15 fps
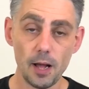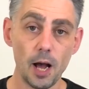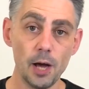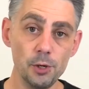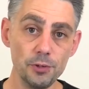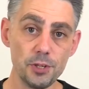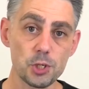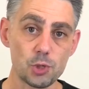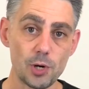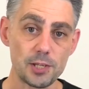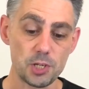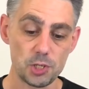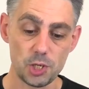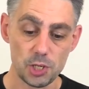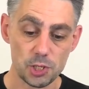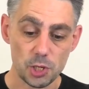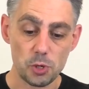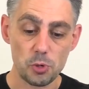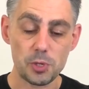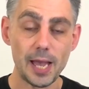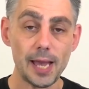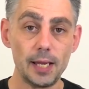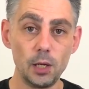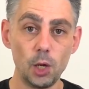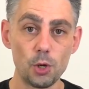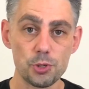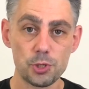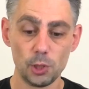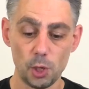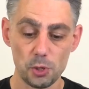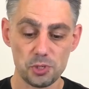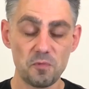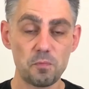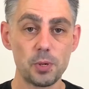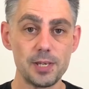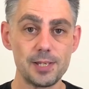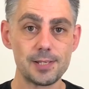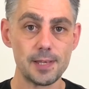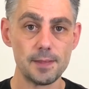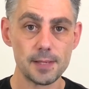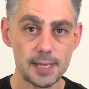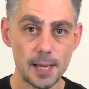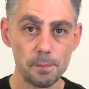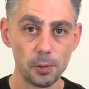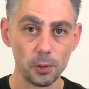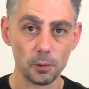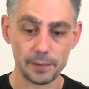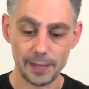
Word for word: Another strategy is that you get lots and lots of priests in the temple.